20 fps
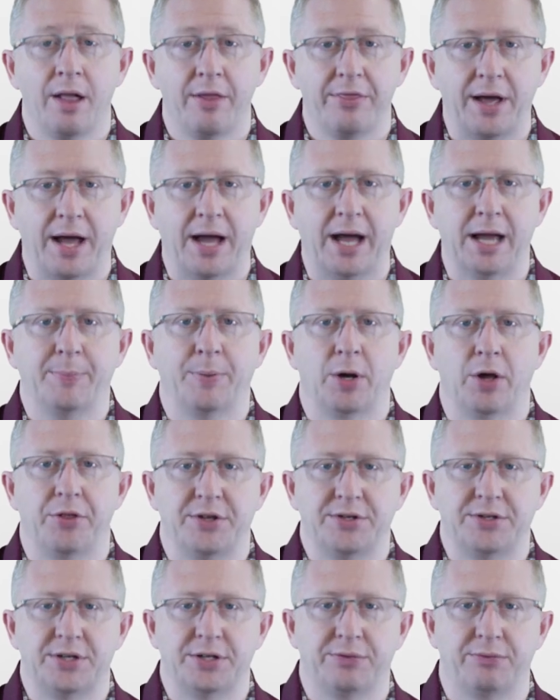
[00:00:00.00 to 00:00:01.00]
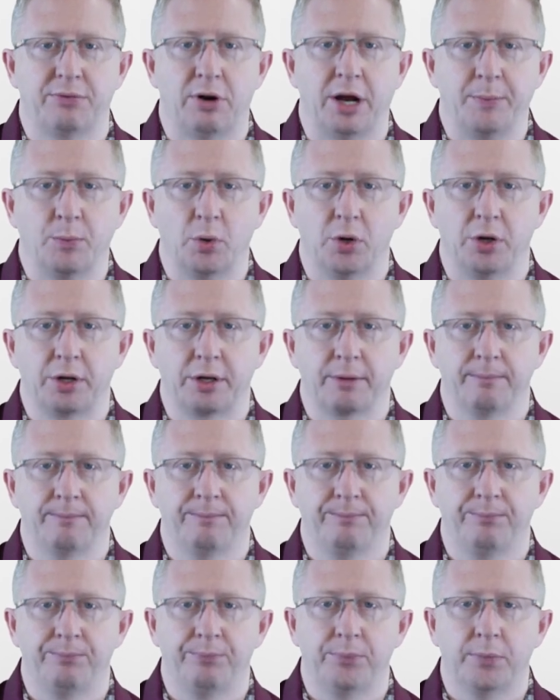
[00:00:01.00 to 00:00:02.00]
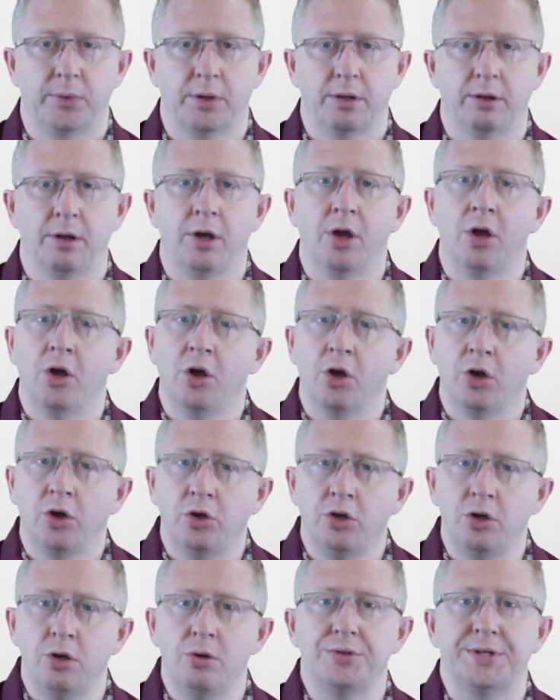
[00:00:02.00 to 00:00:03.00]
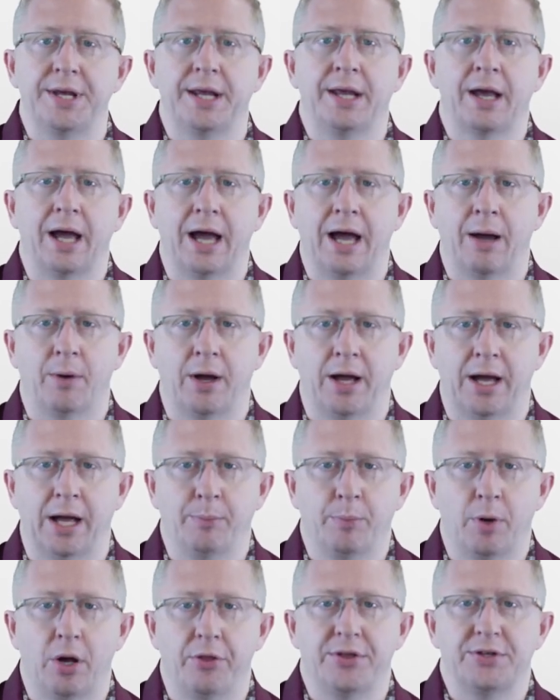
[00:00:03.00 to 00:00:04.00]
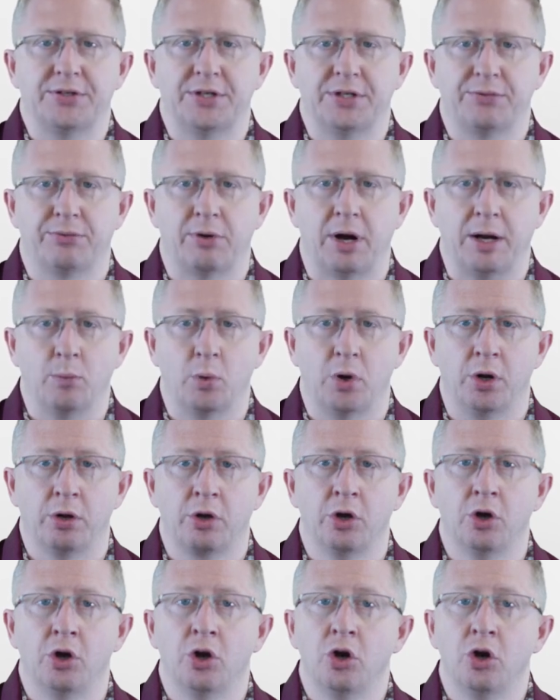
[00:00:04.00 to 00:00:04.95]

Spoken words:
The hypothesis framework. Using our hypothesis framework,